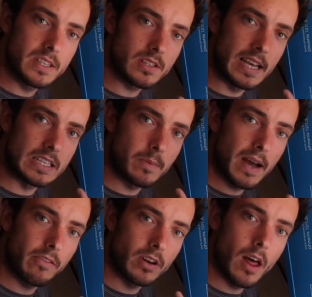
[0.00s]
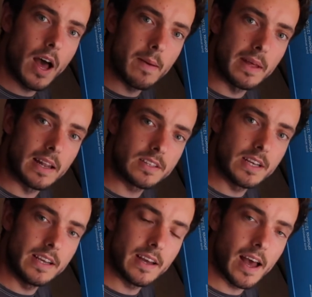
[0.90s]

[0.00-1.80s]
It's about reliability.